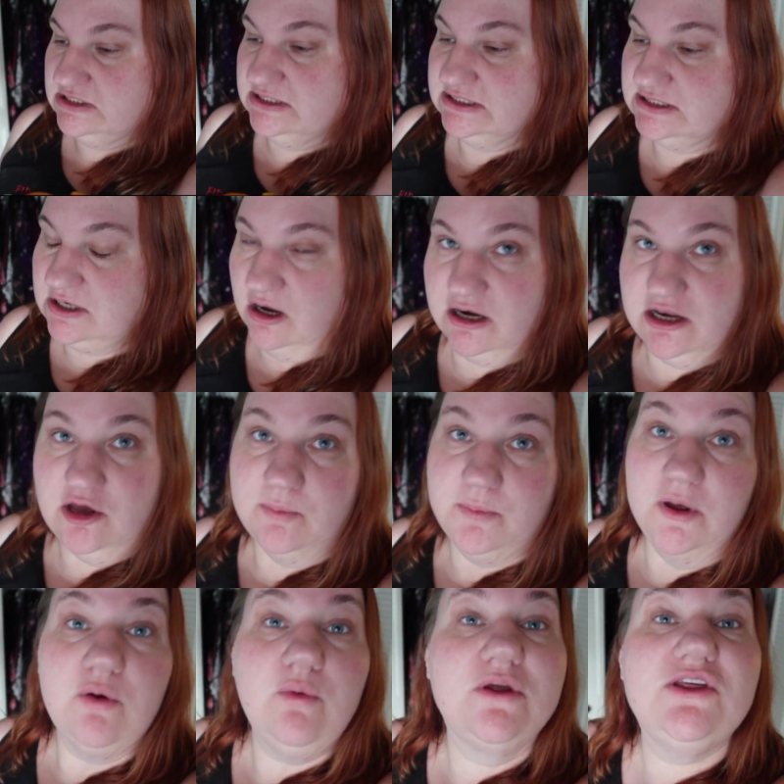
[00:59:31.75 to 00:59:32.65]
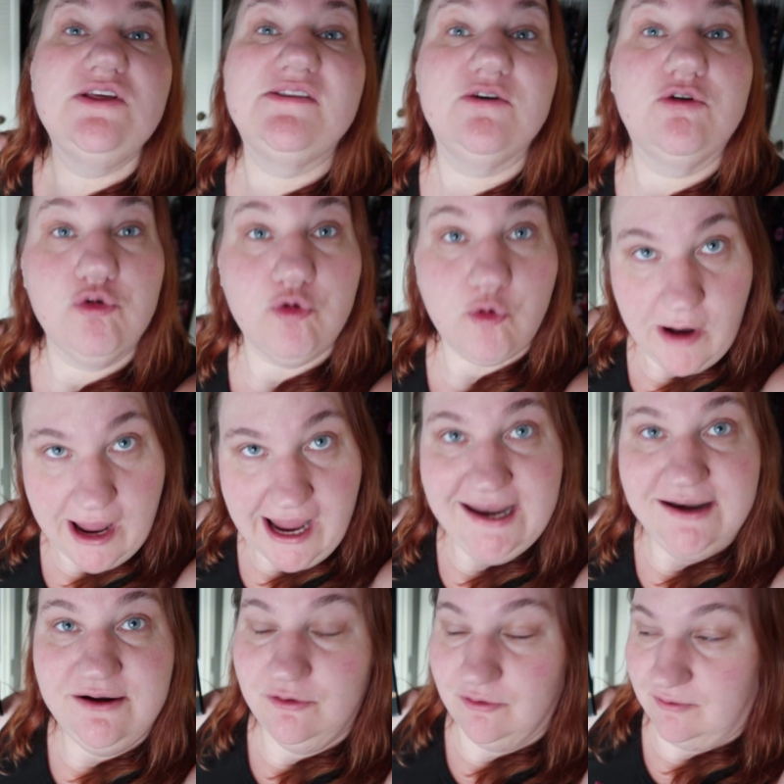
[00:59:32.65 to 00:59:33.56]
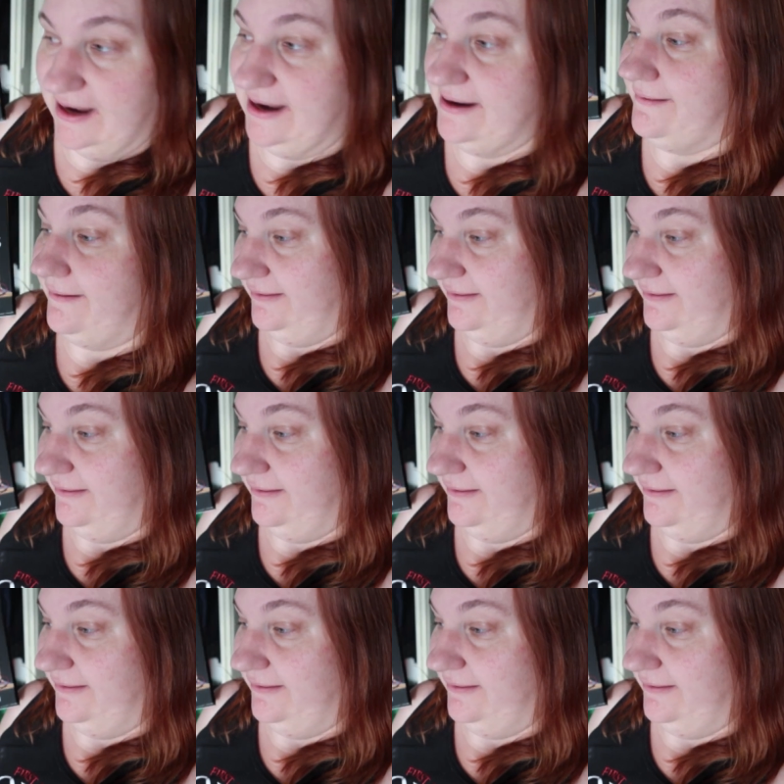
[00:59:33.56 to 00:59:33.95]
to this audiobook, which it's a great, great